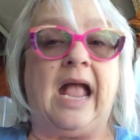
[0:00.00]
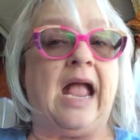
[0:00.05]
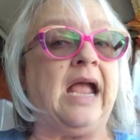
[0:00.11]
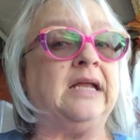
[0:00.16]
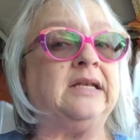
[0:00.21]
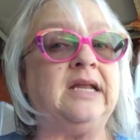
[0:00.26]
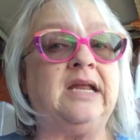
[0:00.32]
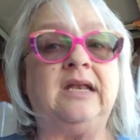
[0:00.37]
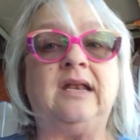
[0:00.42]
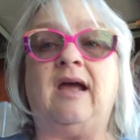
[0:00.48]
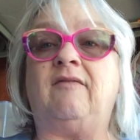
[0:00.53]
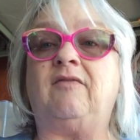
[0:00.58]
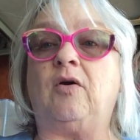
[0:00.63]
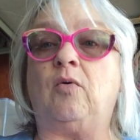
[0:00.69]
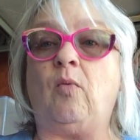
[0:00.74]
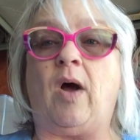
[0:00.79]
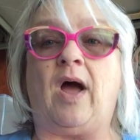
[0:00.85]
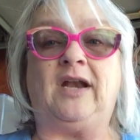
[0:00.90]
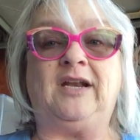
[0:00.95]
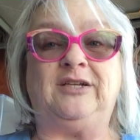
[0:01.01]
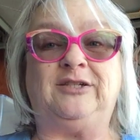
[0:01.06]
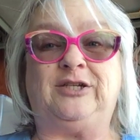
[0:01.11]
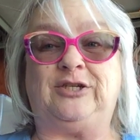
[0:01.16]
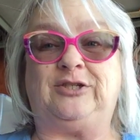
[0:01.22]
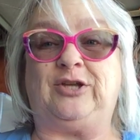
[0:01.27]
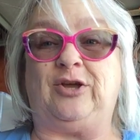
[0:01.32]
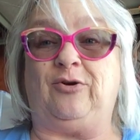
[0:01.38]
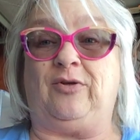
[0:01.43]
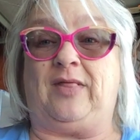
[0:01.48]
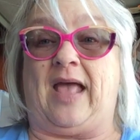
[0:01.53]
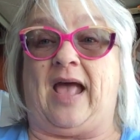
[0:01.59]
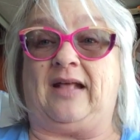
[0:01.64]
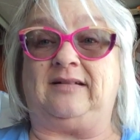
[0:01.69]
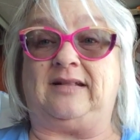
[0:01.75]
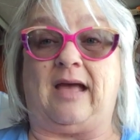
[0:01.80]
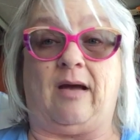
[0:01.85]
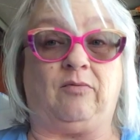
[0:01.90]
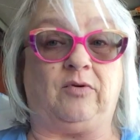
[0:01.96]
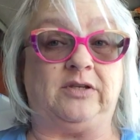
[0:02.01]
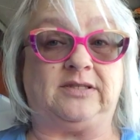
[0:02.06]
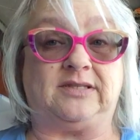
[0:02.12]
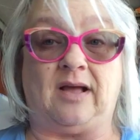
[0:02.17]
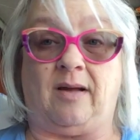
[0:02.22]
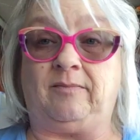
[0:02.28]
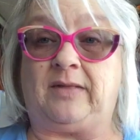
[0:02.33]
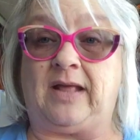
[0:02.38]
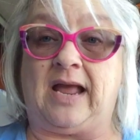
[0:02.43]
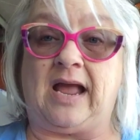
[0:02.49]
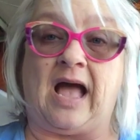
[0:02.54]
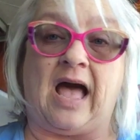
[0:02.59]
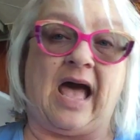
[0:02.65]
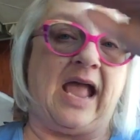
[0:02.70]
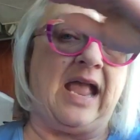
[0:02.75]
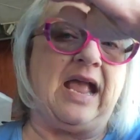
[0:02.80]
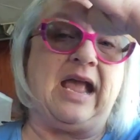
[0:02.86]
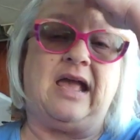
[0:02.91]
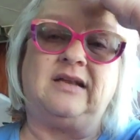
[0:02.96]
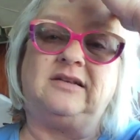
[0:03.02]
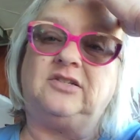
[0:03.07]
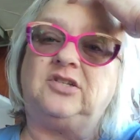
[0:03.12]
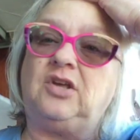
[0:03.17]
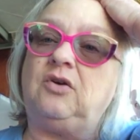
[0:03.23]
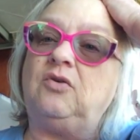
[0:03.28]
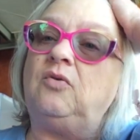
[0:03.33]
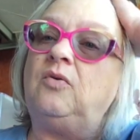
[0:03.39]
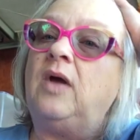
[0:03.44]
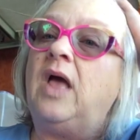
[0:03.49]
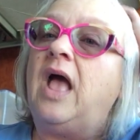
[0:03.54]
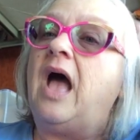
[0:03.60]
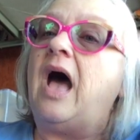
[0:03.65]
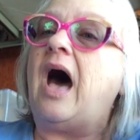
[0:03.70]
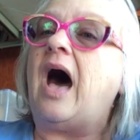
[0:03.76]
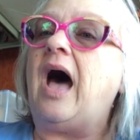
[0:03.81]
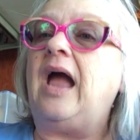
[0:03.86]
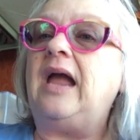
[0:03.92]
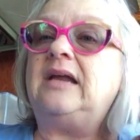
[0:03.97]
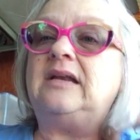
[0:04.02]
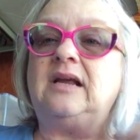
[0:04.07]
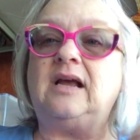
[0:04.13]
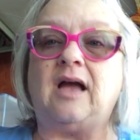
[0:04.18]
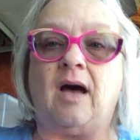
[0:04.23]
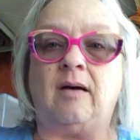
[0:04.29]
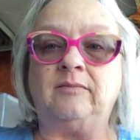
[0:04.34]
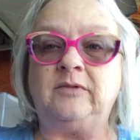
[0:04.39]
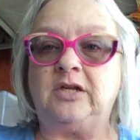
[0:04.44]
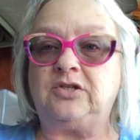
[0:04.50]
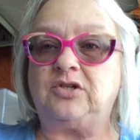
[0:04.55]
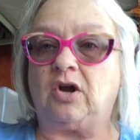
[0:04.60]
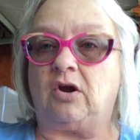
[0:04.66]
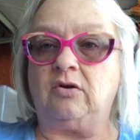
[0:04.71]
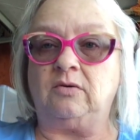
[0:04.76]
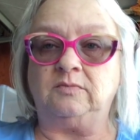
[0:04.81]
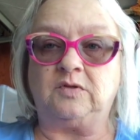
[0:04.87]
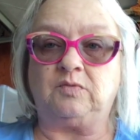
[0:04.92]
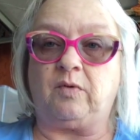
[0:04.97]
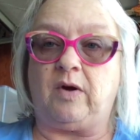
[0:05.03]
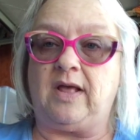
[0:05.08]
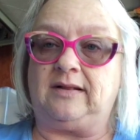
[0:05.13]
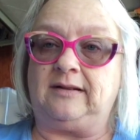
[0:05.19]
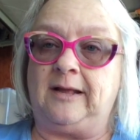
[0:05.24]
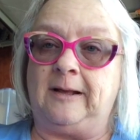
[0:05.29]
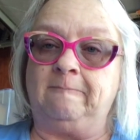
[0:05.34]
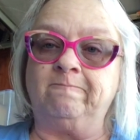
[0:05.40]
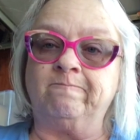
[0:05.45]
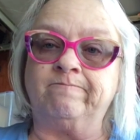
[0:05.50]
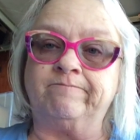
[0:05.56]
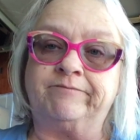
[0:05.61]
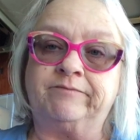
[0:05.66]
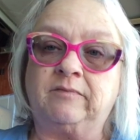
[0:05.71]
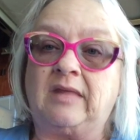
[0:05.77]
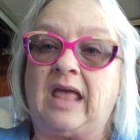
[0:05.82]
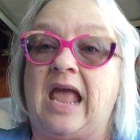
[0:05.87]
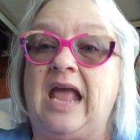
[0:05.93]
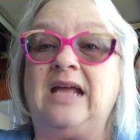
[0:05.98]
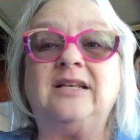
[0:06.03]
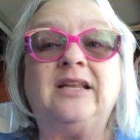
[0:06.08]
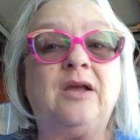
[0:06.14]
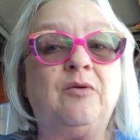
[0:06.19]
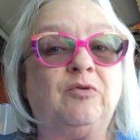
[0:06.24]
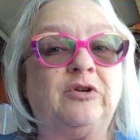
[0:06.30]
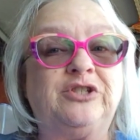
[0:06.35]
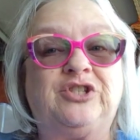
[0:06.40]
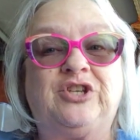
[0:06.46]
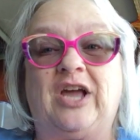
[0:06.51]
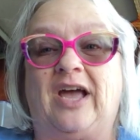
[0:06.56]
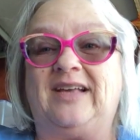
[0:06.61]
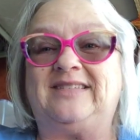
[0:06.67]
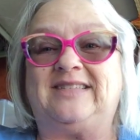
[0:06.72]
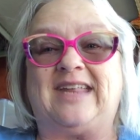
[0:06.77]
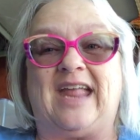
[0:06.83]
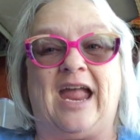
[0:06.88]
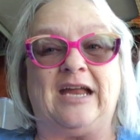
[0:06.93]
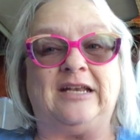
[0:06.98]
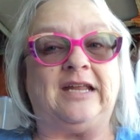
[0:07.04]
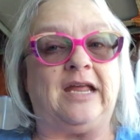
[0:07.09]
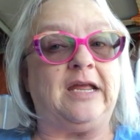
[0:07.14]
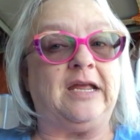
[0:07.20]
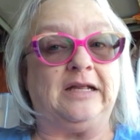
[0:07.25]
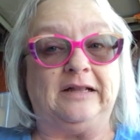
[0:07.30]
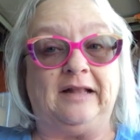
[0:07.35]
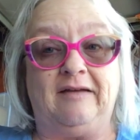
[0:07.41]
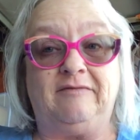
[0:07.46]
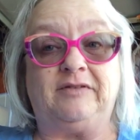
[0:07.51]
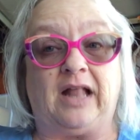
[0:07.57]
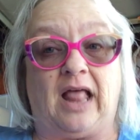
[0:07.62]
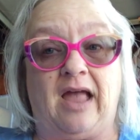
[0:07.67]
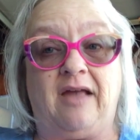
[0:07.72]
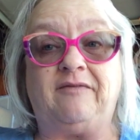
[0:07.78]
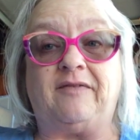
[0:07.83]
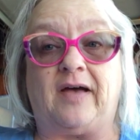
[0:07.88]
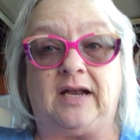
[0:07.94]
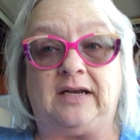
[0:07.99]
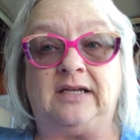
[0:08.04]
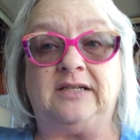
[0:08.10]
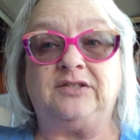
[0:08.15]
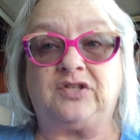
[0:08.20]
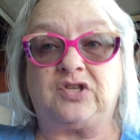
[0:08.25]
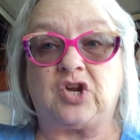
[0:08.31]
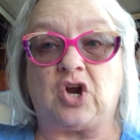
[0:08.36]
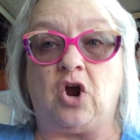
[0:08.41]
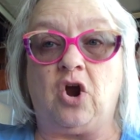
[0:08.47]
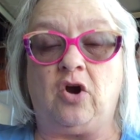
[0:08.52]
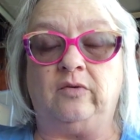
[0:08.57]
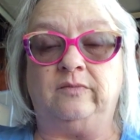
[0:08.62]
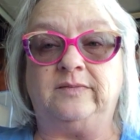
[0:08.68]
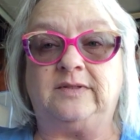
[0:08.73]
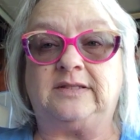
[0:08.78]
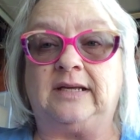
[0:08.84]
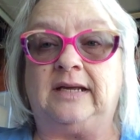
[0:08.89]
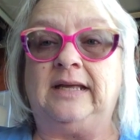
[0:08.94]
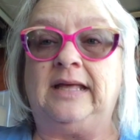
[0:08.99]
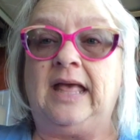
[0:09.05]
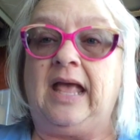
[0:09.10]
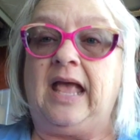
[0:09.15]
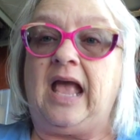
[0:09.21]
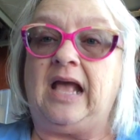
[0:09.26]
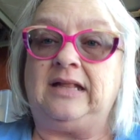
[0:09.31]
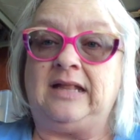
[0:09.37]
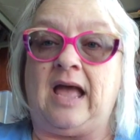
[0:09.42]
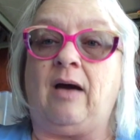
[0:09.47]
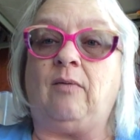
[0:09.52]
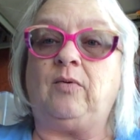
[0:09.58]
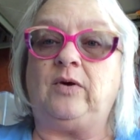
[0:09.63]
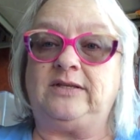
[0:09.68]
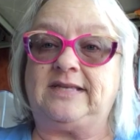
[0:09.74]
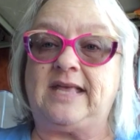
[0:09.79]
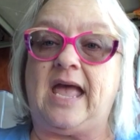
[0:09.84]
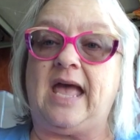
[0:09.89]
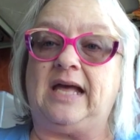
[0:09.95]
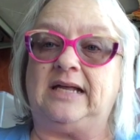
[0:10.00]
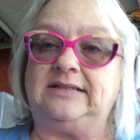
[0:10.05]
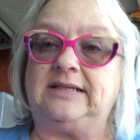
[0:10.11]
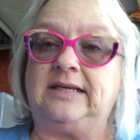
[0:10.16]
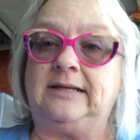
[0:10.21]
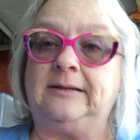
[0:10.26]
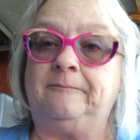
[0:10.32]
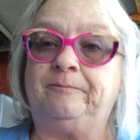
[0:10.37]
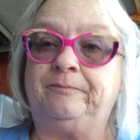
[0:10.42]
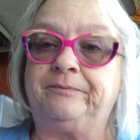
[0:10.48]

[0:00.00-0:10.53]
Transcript: Andy never wanted to do that. That was something I had to come to terms with. Andy was just Andy. He lived life on his terms, and that was it.